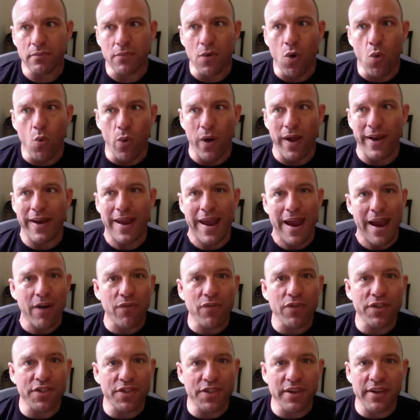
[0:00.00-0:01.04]
when
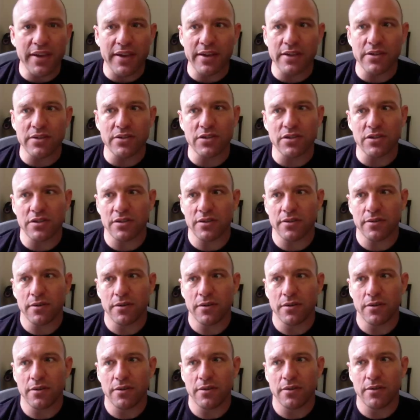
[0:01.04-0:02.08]
everything's
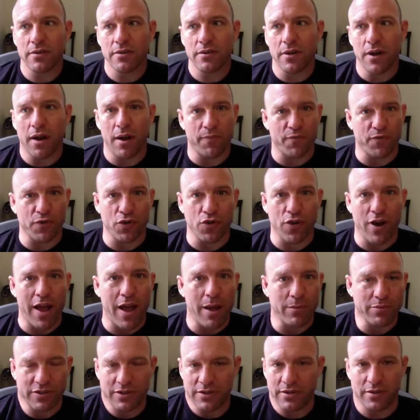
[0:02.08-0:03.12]
up for
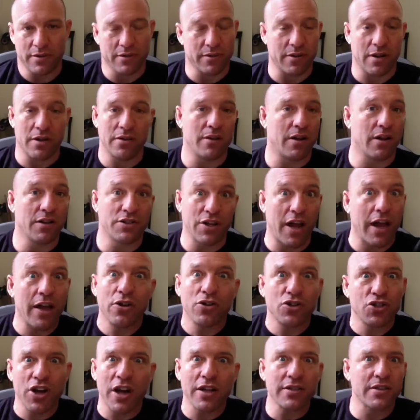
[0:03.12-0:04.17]
grabs and a title
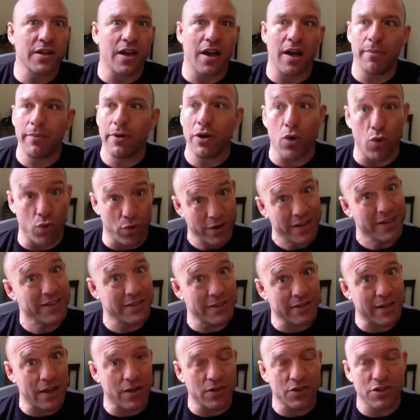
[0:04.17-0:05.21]
shot's coming or it is a
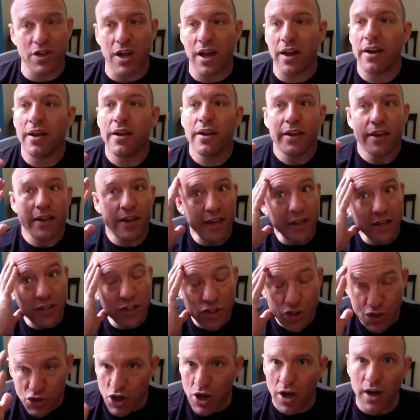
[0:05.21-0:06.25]
title shot, he
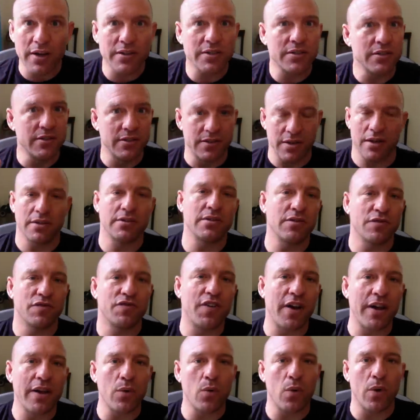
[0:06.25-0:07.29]
just doesn't
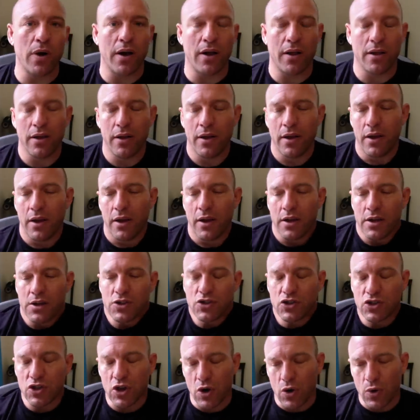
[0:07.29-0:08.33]
fight well.
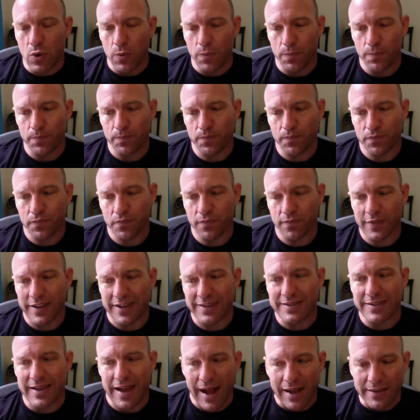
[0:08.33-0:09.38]
So,
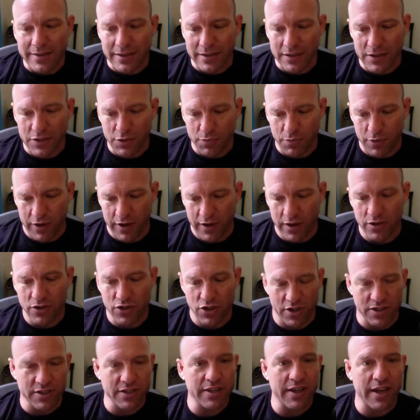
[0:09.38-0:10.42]
tactically speaking,
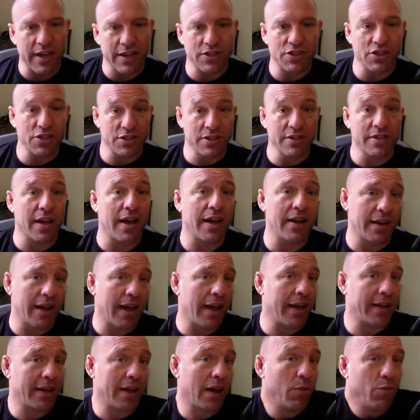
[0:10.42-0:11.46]
Justin Gaethje is the kind of
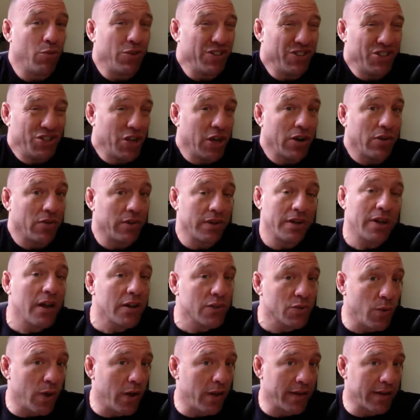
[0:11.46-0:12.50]
guy Cowboy generally
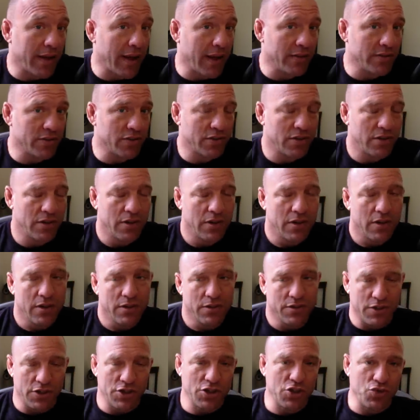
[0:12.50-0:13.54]
does well against.
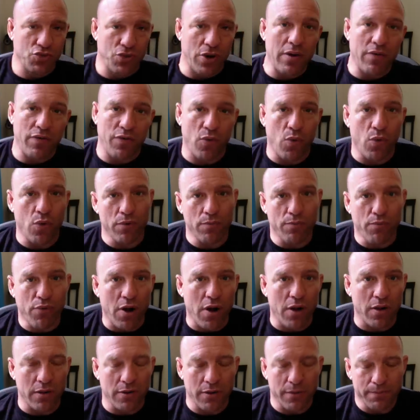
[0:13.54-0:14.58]
The straightforward
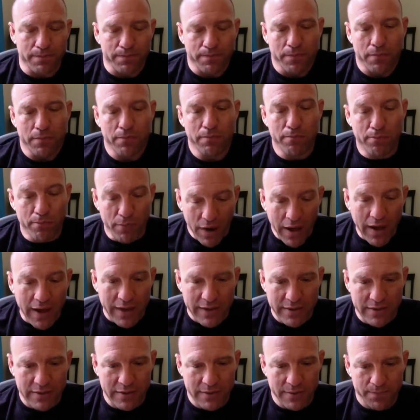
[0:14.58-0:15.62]
brawler.
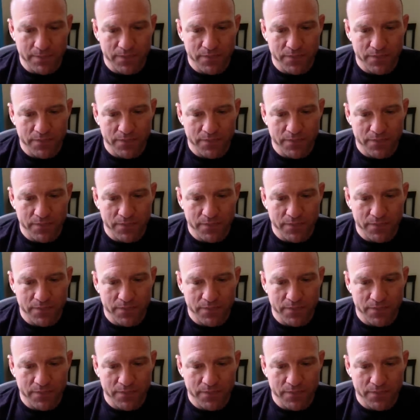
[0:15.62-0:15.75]
But